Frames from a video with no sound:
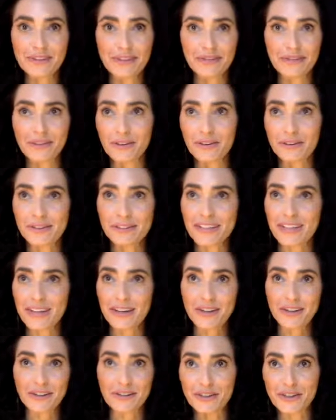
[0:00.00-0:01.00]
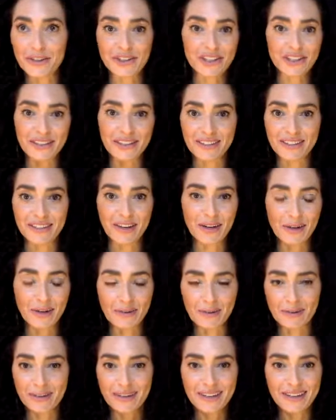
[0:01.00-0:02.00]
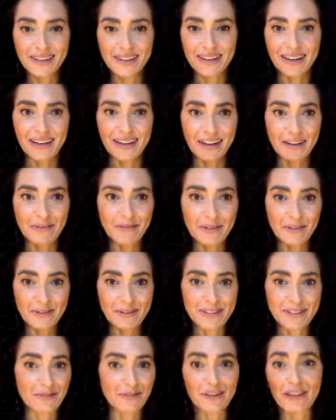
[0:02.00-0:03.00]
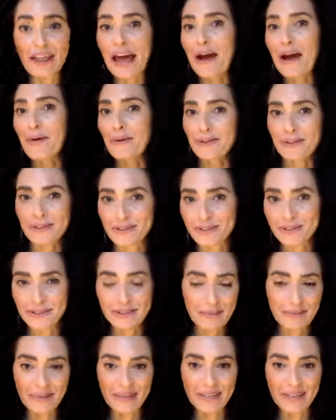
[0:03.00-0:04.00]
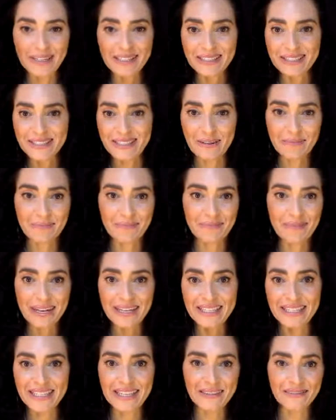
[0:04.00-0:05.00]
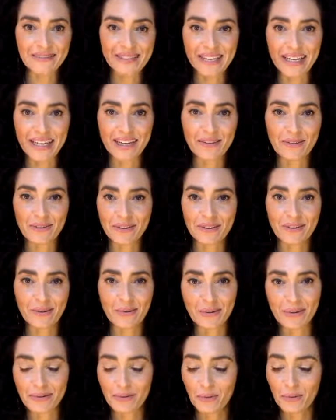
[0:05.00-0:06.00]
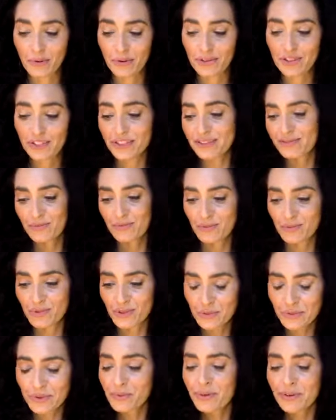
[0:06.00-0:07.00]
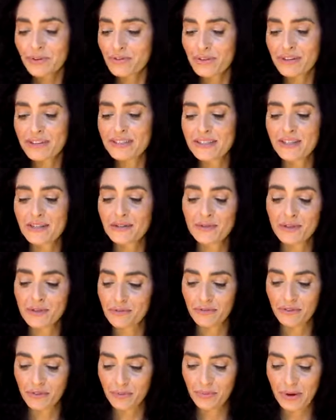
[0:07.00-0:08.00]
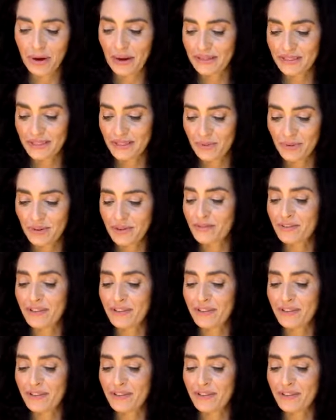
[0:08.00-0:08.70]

if you're sitting on your cushion, you know, uh, for several hours or something in some or, or, or just doing whatever it is that you do for your practice, whatever